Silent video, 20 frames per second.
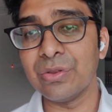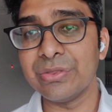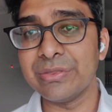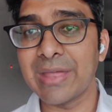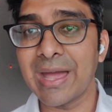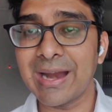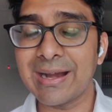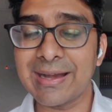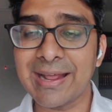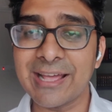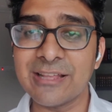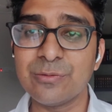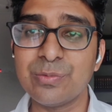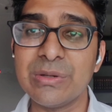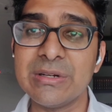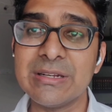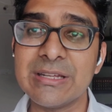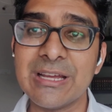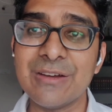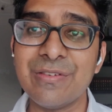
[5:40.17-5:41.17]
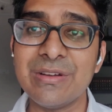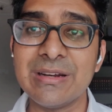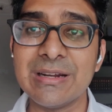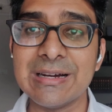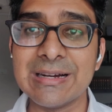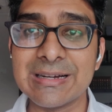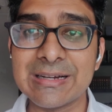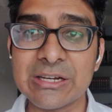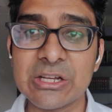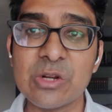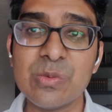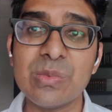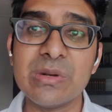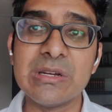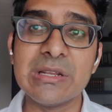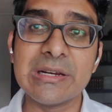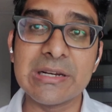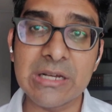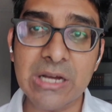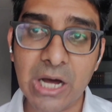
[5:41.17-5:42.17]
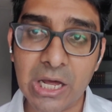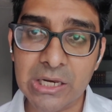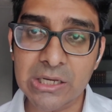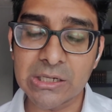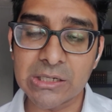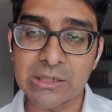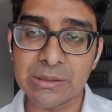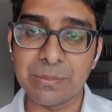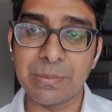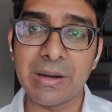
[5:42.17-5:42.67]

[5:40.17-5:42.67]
that has been given a criminal color